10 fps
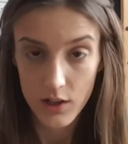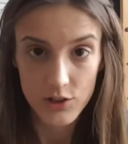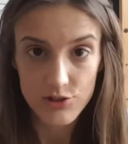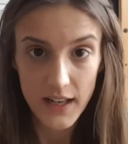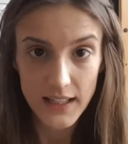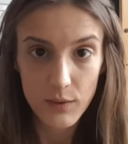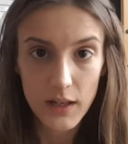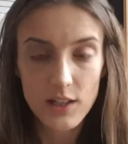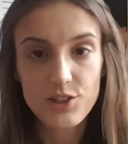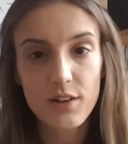training where
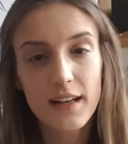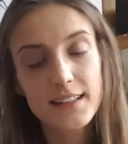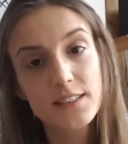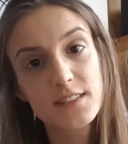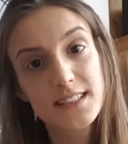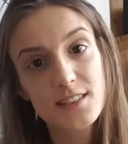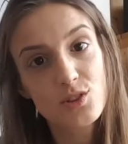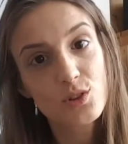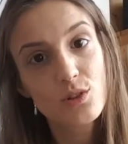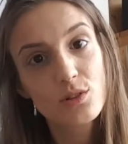you're doing activities
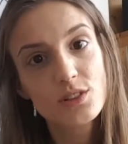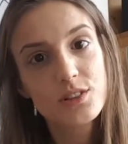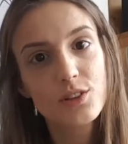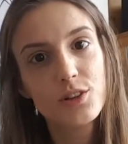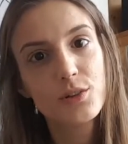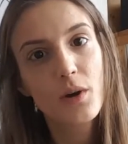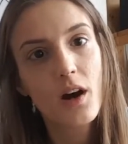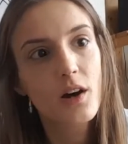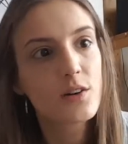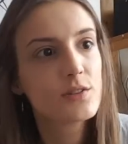indoors, you
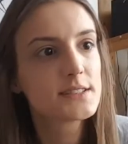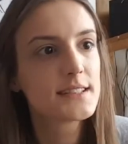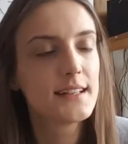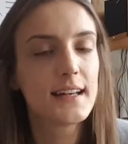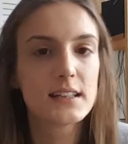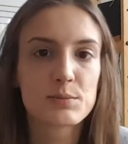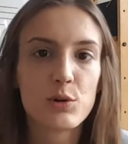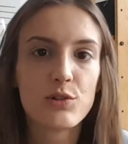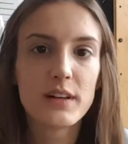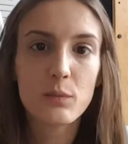are constantly
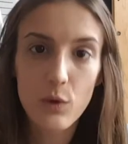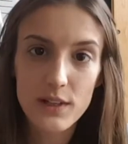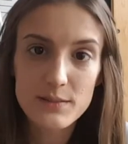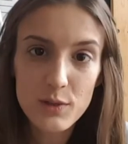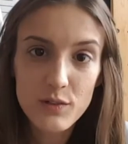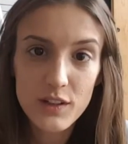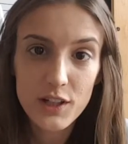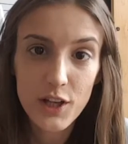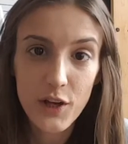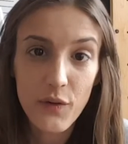exploring what is moving
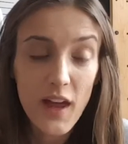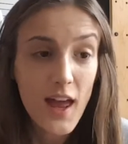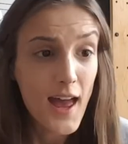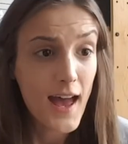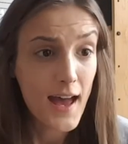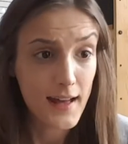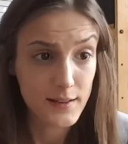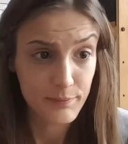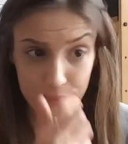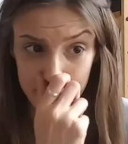you
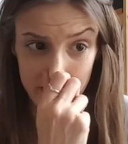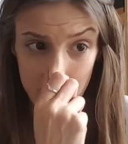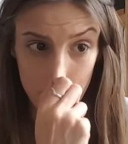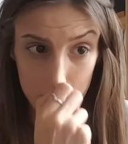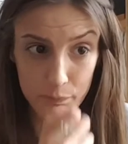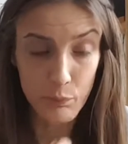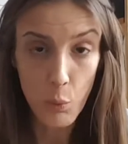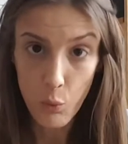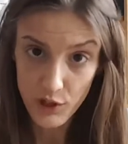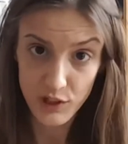and, you know,
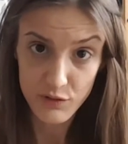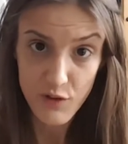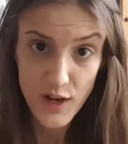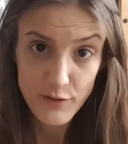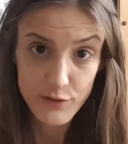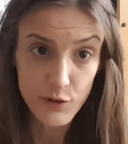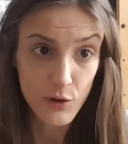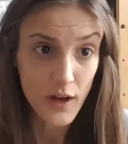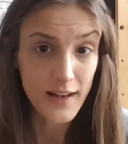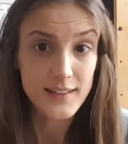what you'd fight
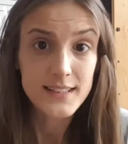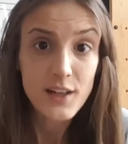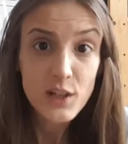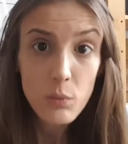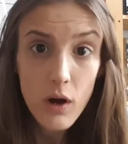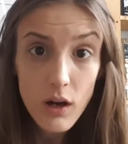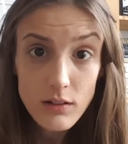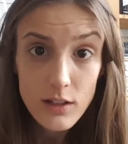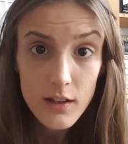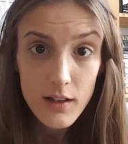for. And I tell you what,
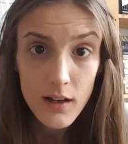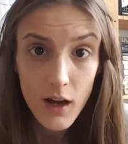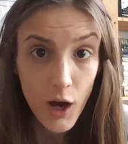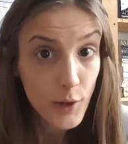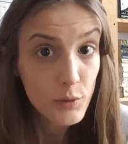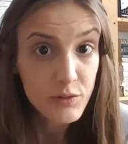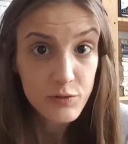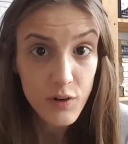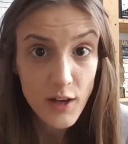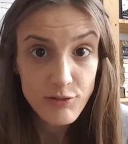I would
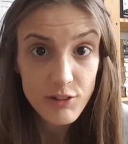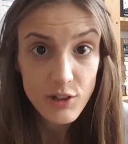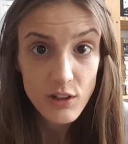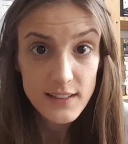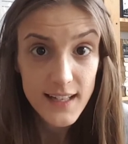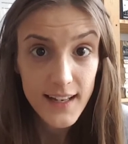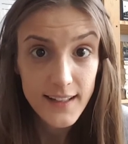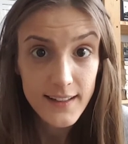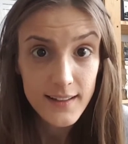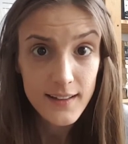fight for an holiday.
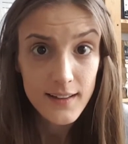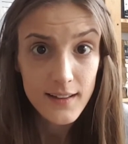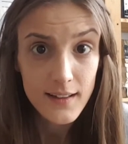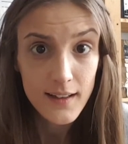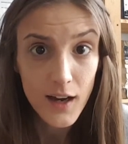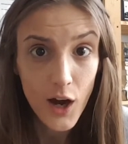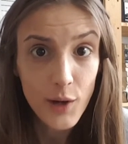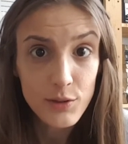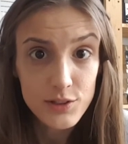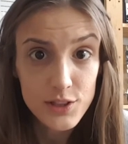
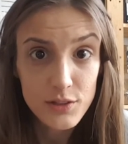I'd